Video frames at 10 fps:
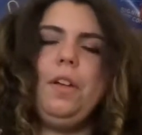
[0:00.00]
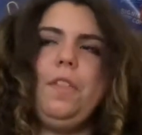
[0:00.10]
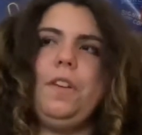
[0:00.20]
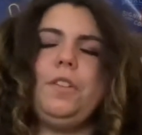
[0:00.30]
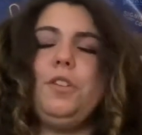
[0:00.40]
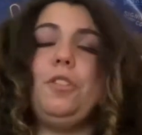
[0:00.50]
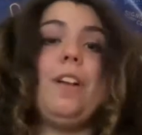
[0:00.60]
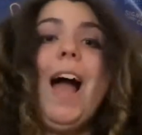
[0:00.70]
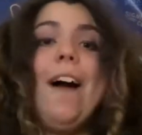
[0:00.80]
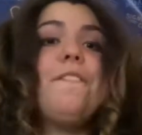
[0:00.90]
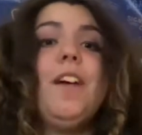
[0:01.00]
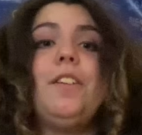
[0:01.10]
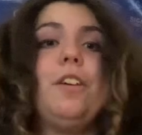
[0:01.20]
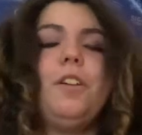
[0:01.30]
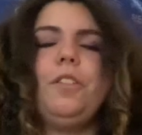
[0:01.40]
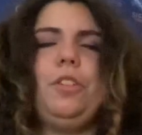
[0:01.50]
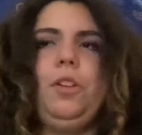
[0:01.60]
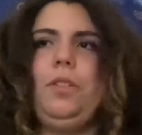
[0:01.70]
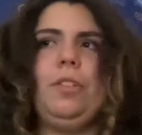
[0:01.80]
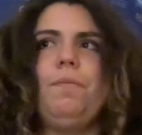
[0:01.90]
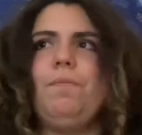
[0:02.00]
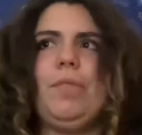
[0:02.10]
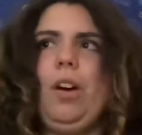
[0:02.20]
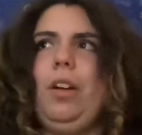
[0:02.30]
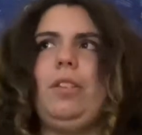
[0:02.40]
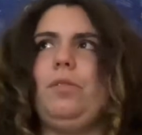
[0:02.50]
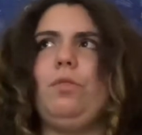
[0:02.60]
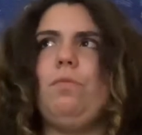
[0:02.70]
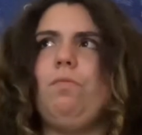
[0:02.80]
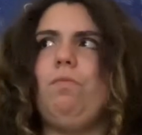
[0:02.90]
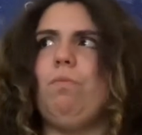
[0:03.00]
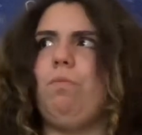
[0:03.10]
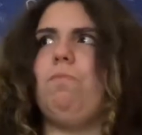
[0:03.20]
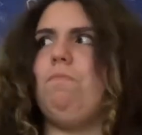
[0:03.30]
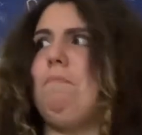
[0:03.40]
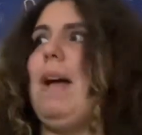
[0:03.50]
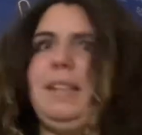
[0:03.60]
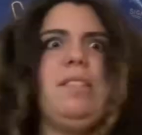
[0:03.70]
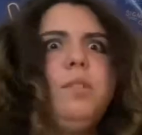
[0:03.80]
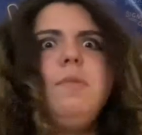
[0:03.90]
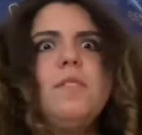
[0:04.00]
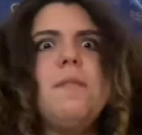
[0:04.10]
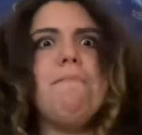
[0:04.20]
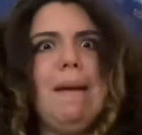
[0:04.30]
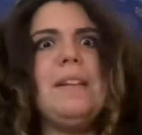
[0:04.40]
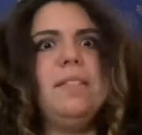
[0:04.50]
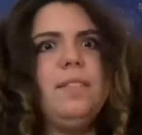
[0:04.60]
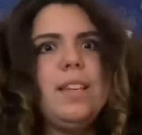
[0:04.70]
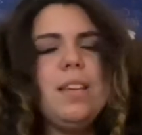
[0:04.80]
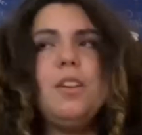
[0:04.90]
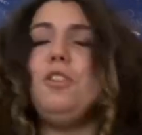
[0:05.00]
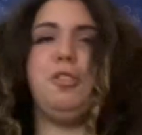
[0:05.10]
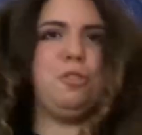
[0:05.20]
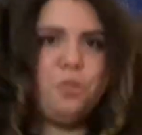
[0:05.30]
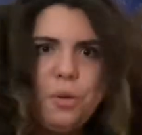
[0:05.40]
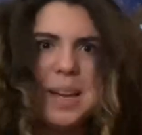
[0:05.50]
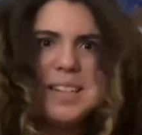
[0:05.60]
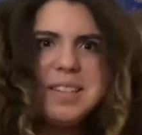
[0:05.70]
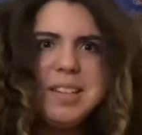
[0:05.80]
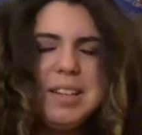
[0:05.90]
their teacher, have that, or, their god, and just messing with them mentally, do it.